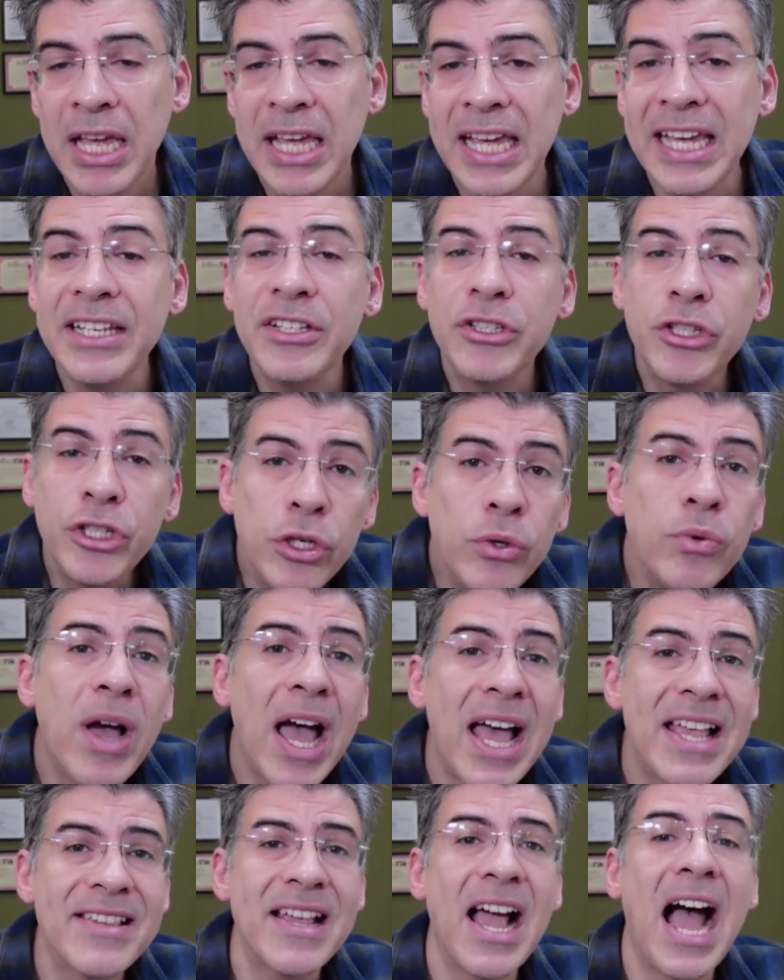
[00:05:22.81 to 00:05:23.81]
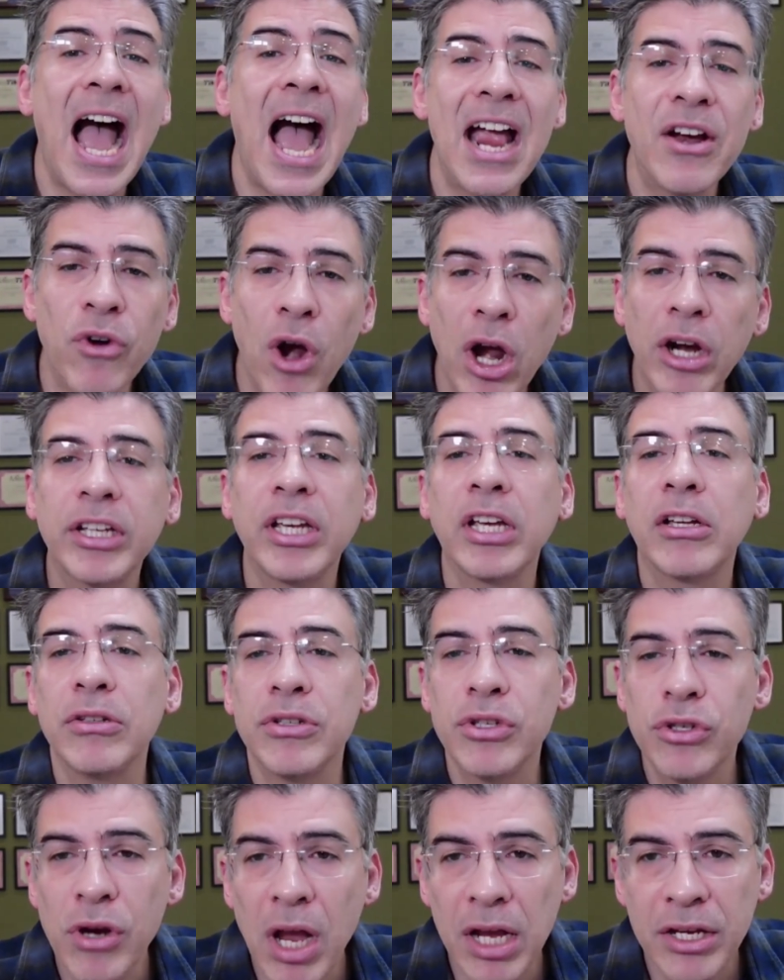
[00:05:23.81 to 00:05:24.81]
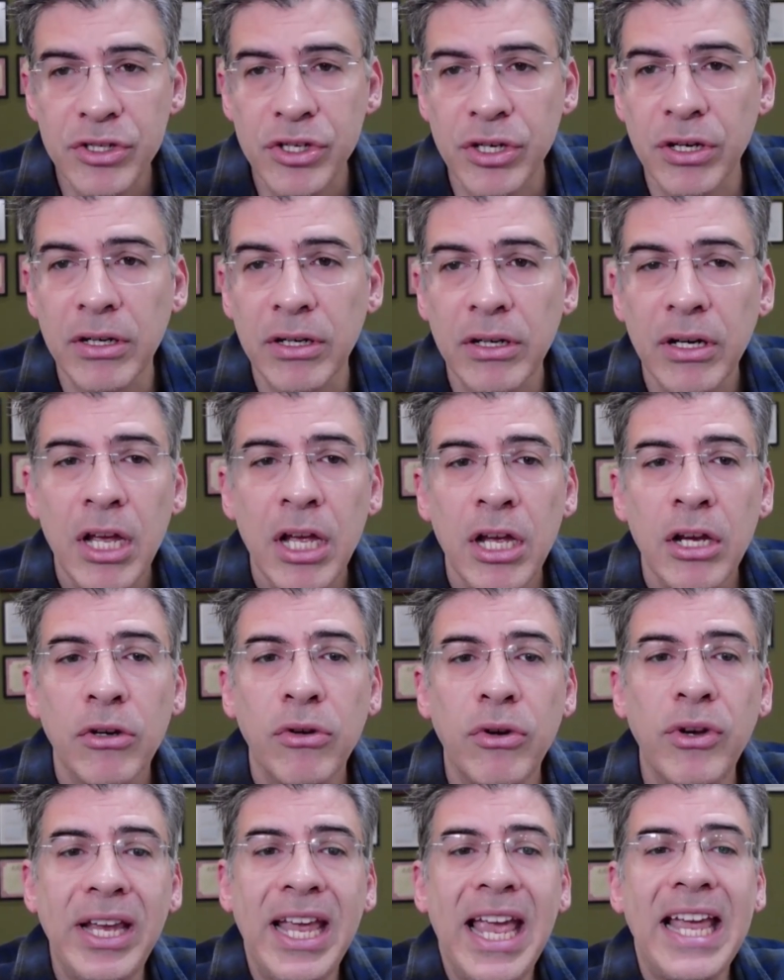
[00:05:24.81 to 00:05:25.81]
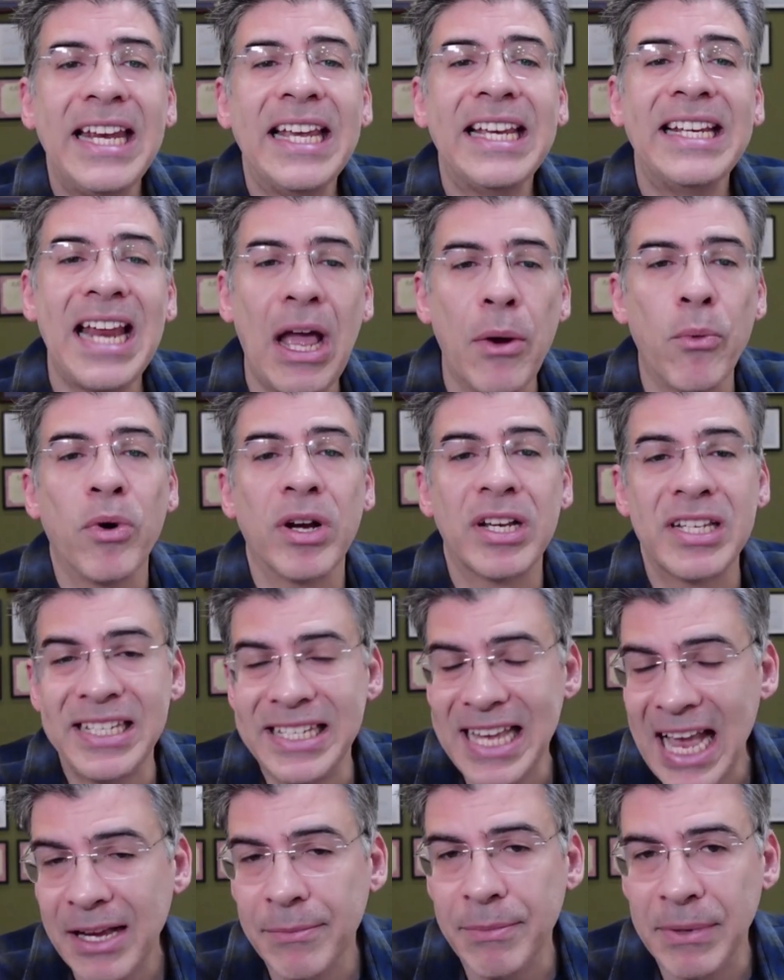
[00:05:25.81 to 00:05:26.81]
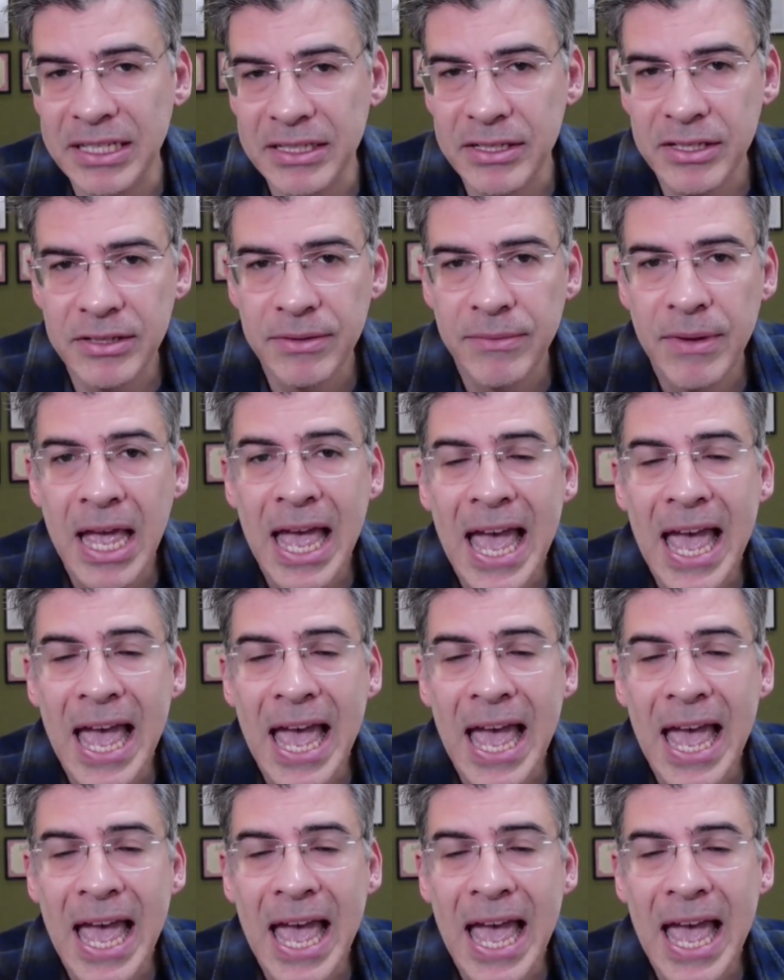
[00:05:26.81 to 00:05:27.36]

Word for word: It too has a hierarchical structure, creating network segments.